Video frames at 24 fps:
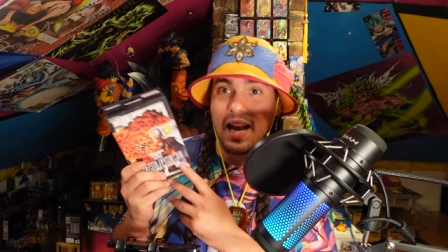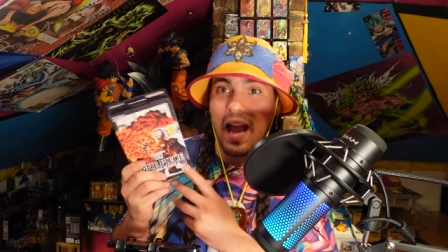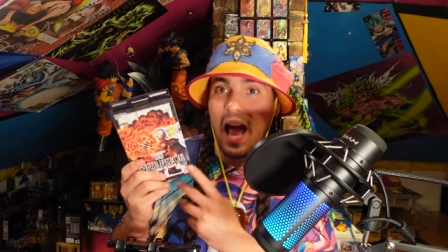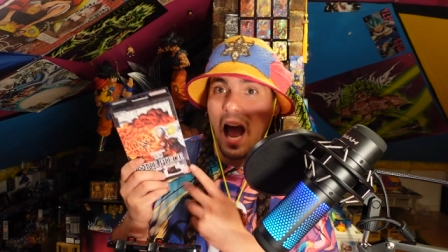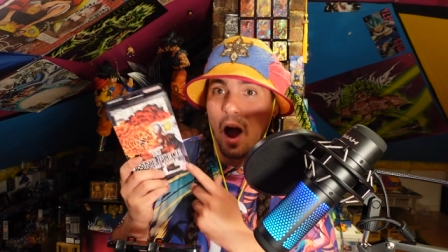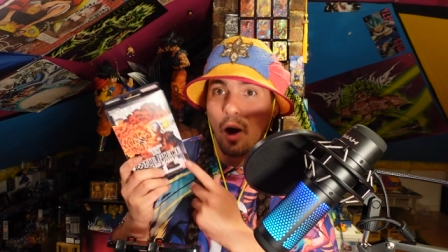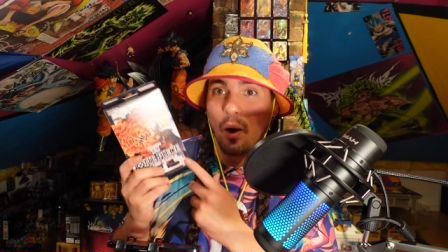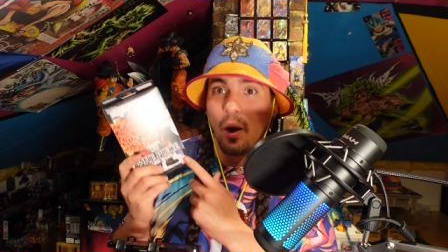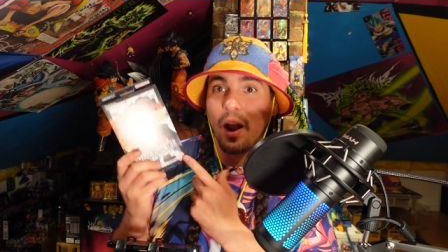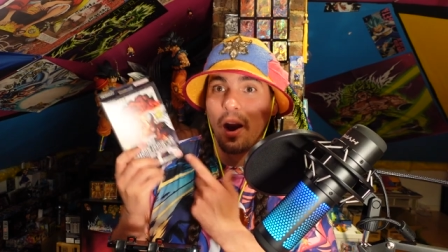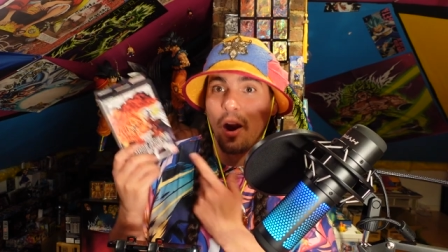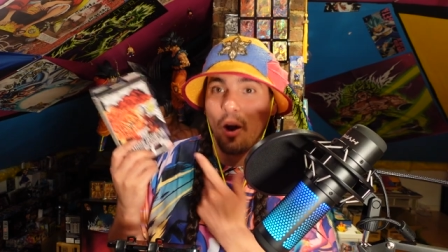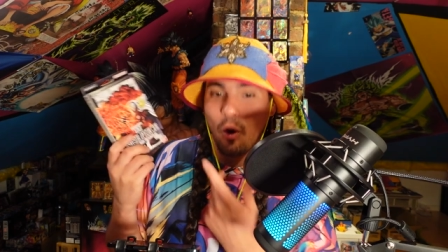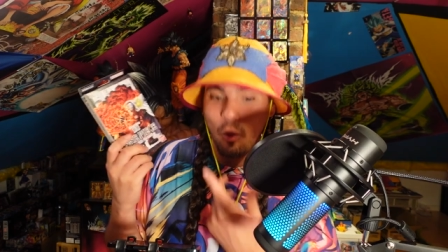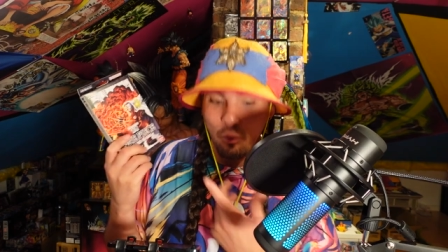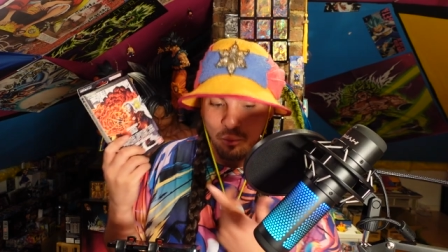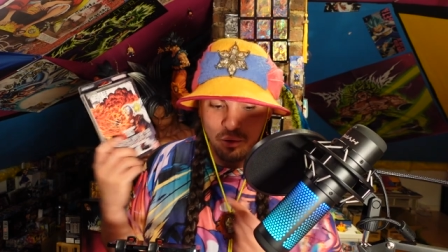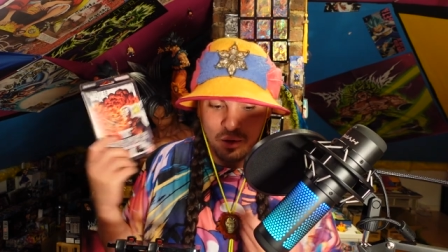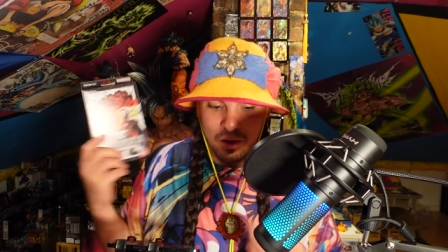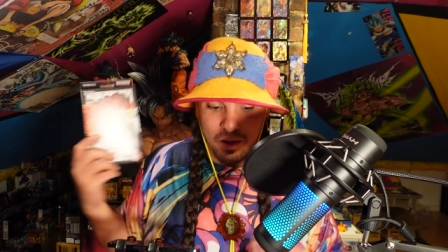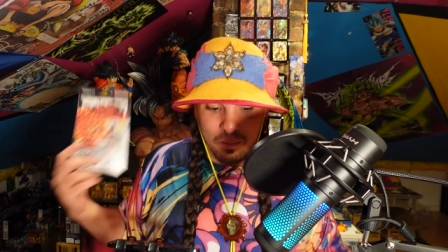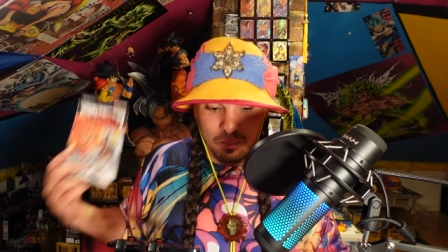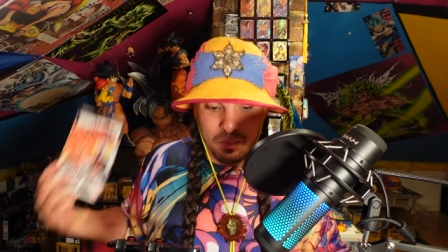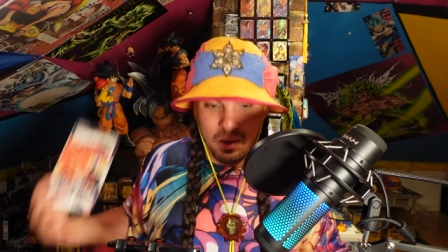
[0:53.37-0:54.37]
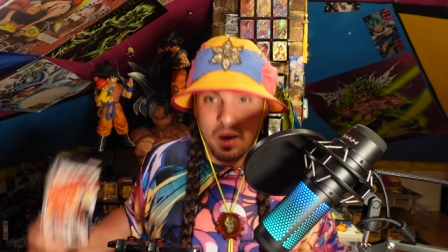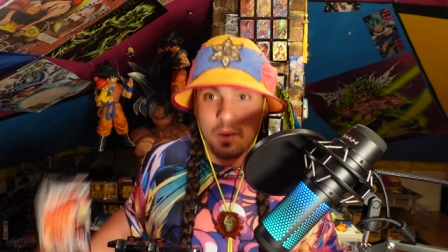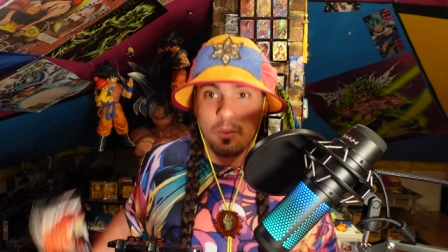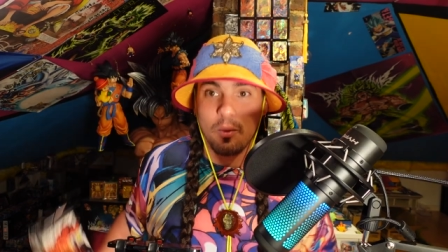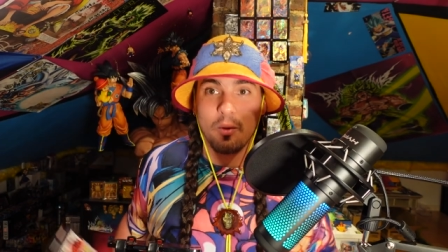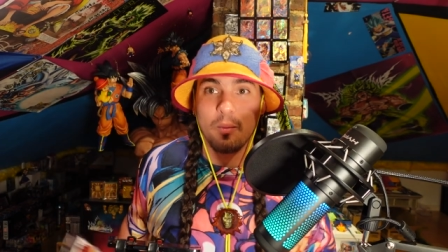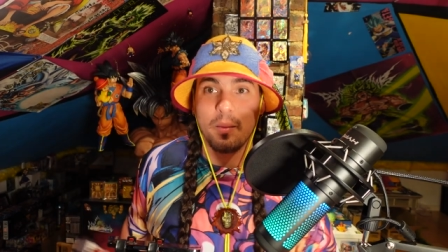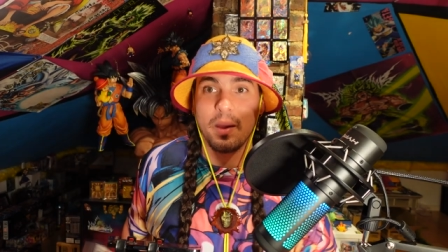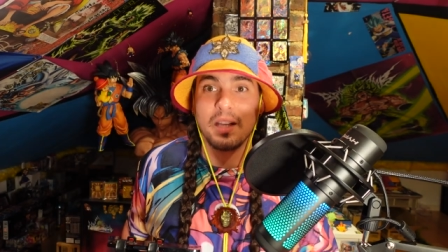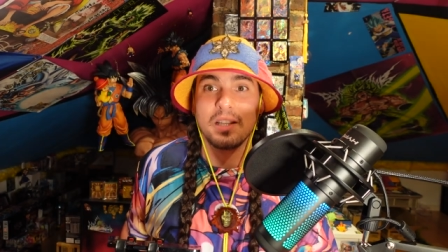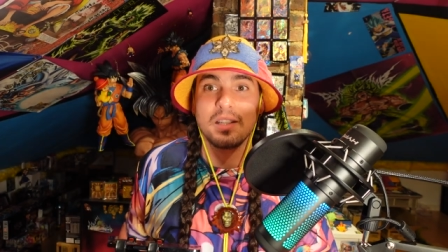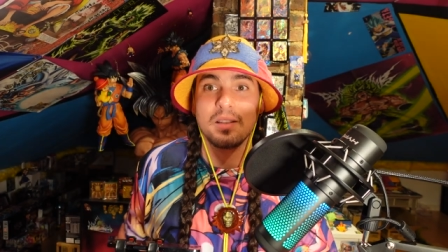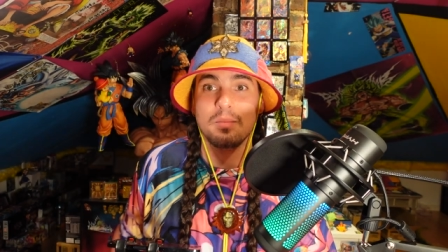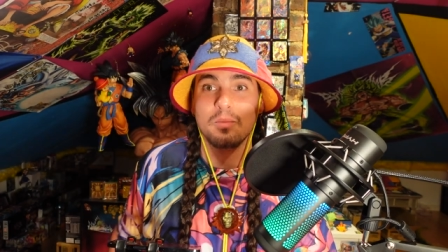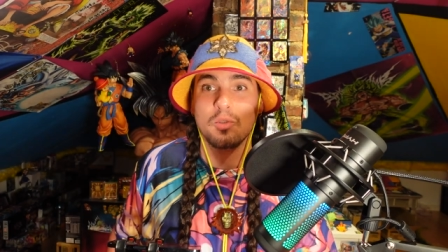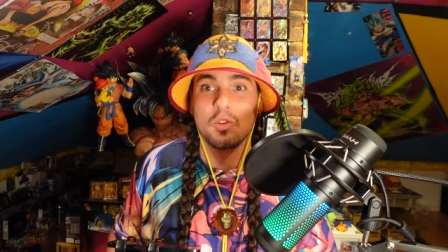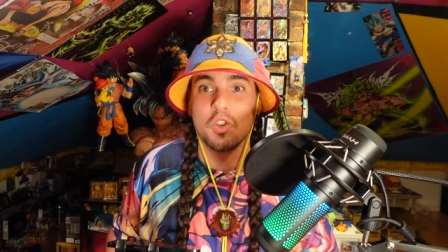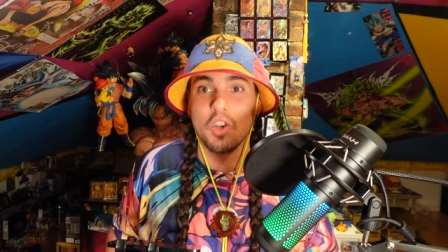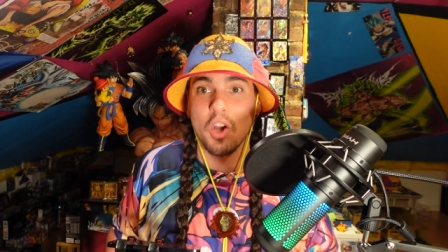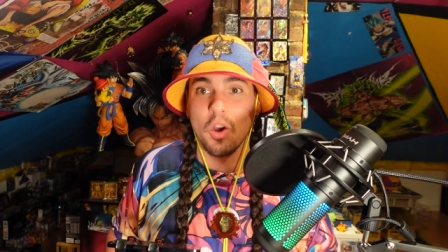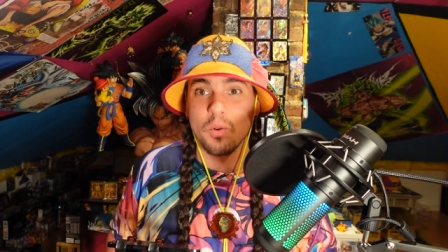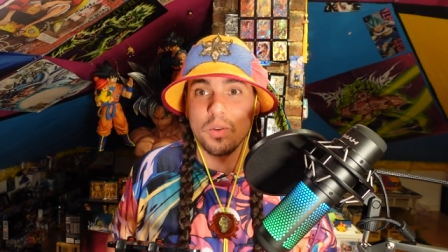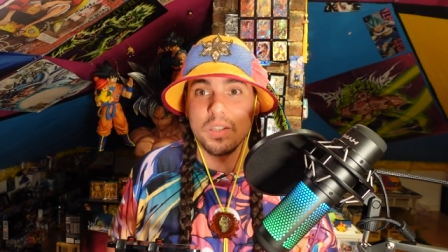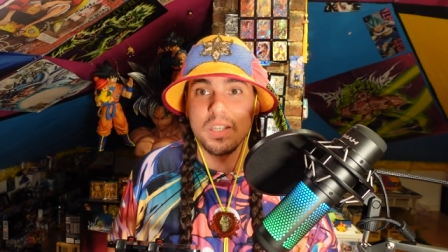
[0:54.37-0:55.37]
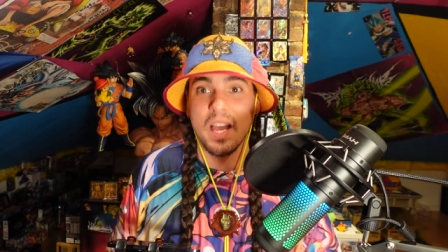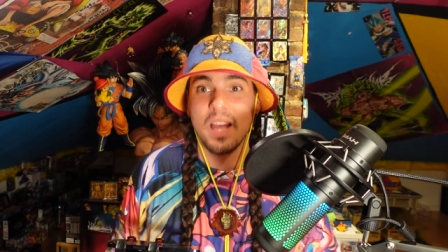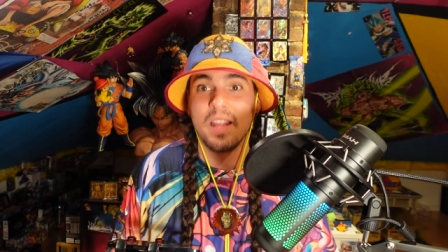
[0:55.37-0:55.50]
now and hopefully be able to make some jokes.